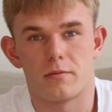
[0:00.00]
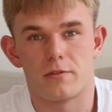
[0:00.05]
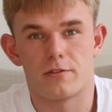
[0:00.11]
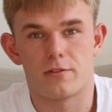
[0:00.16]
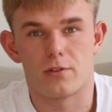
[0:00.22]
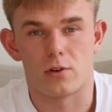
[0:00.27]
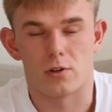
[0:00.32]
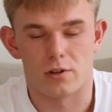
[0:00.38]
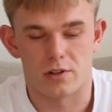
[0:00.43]

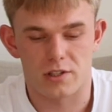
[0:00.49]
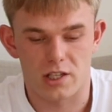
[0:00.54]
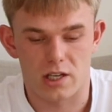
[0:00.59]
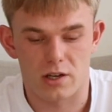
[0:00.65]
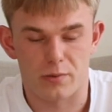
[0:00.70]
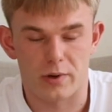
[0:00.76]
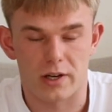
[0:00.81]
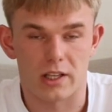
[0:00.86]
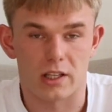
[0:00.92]
for
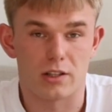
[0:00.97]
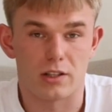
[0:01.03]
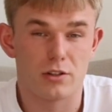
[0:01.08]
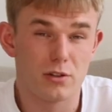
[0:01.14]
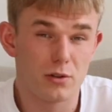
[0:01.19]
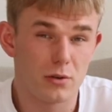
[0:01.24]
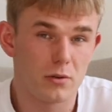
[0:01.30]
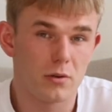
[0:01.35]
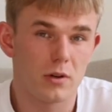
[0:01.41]
generating
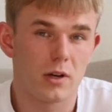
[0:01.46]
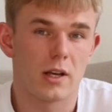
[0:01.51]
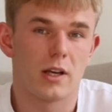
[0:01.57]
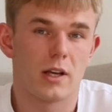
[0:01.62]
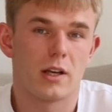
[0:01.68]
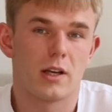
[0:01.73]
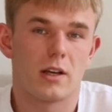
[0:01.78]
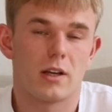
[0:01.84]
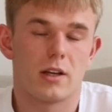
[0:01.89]
new
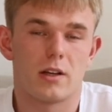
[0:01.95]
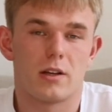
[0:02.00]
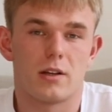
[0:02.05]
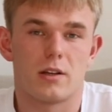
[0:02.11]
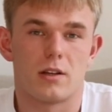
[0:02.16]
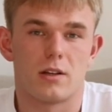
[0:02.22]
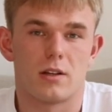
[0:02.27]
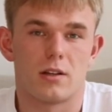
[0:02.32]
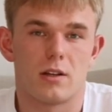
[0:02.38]

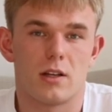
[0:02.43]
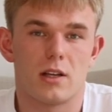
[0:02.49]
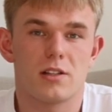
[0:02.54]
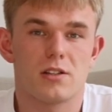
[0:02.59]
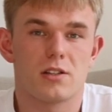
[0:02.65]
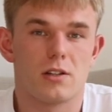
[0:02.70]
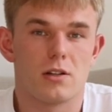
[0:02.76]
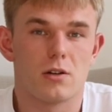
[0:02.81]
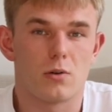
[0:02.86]

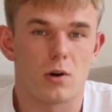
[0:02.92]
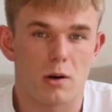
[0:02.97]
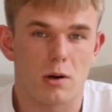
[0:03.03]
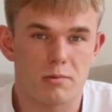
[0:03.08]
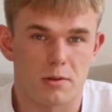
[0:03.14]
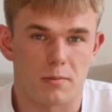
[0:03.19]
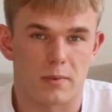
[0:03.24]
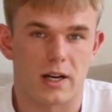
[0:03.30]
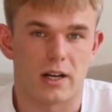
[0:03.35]
SEO
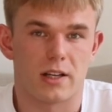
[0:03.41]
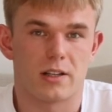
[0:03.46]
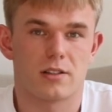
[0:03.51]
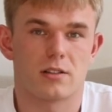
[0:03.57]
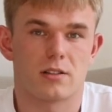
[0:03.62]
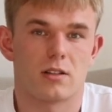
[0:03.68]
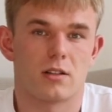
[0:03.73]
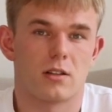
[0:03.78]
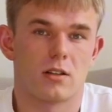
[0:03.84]

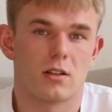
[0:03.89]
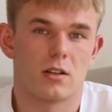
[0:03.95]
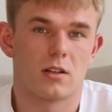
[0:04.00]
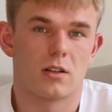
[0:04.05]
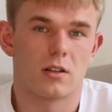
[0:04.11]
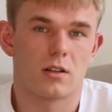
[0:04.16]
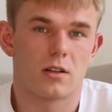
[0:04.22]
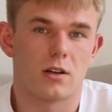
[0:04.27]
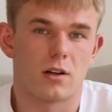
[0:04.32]
optimized
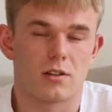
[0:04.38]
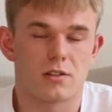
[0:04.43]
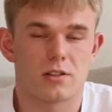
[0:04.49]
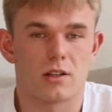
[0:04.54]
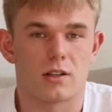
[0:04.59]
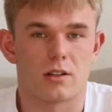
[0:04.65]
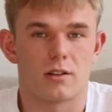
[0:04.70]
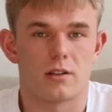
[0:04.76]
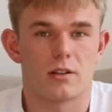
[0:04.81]

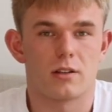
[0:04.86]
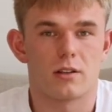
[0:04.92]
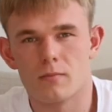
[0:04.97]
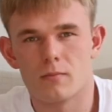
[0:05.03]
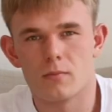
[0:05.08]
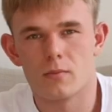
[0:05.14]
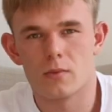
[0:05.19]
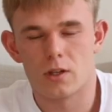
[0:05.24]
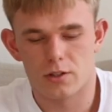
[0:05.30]
content.
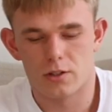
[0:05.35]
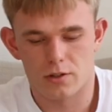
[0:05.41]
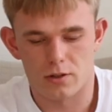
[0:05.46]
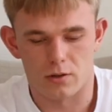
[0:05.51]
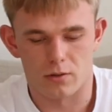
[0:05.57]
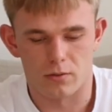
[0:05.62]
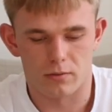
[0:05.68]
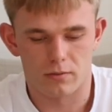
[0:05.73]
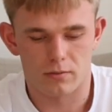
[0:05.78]

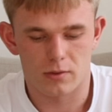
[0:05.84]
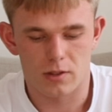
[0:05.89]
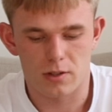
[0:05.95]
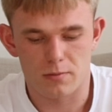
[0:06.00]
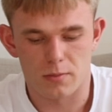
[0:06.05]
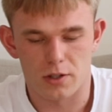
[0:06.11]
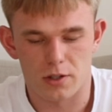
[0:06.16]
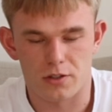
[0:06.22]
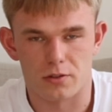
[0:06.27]
So
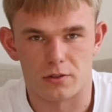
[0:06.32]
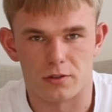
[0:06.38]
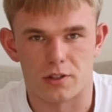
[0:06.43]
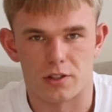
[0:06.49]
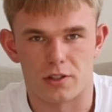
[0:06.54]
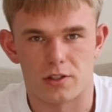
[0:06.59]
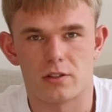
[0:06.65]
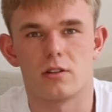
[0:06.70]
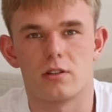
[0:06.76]
this module
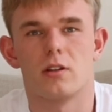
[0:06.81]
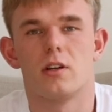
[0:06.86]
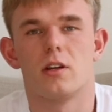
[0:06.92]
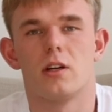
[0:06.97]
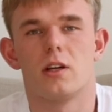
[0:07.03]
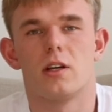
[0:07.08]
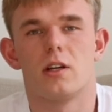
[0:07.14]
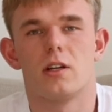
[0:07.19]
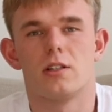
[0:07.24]
just
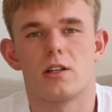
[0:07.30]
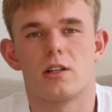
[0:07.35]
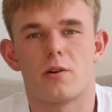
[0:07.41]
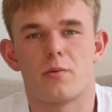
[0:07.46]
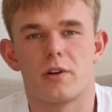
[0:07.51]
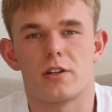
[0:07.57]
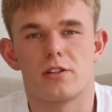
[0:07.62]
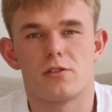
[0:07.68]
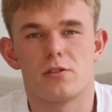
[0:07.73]

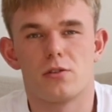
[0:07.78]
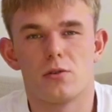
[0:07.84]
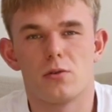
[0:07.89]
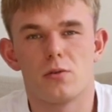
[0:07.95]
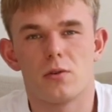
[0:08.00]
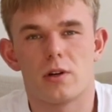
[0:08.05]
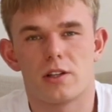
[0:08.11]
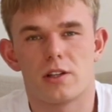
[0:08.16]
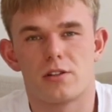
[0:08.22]
generates
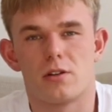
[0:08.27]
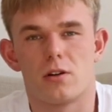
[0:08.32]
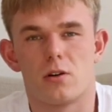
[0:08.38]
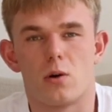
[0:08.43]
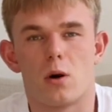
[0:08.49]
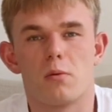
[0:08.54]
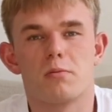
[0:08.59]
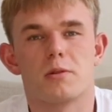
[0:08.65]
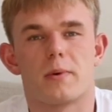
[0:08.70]
new
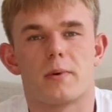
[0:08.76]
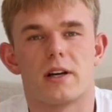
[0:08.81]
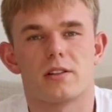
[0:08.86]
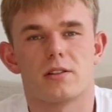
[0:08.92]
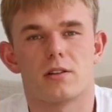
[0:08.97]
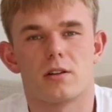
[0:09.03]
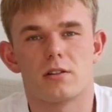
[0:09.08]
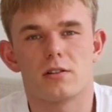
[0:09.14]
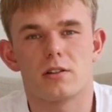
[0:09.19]
SEO
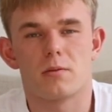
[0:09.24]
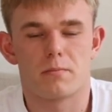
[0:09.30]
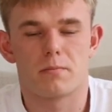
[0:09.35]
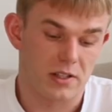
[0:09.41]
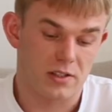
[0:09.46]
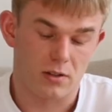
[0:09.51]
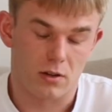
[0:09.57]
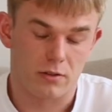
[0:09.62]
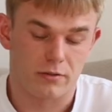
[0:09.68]
optimized content
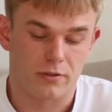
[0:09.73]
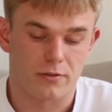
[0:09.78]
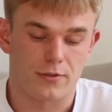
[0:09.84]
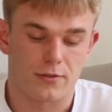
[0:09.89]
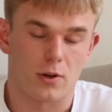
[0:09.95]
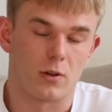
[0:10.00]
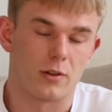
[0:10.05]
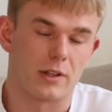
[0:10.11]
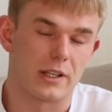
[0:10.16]
based off
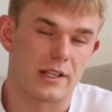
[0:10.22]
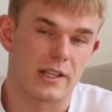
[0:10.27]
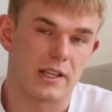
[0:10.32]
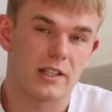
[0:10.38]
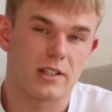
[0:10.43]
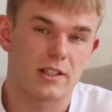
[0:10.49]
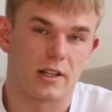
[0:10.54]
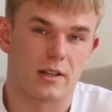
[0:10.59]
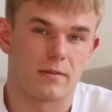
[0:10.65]
of all the
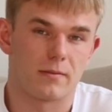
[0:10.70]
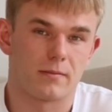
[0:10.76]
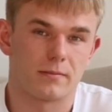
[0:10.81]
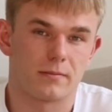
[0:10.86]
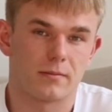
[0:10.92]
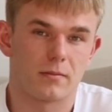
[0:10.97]
data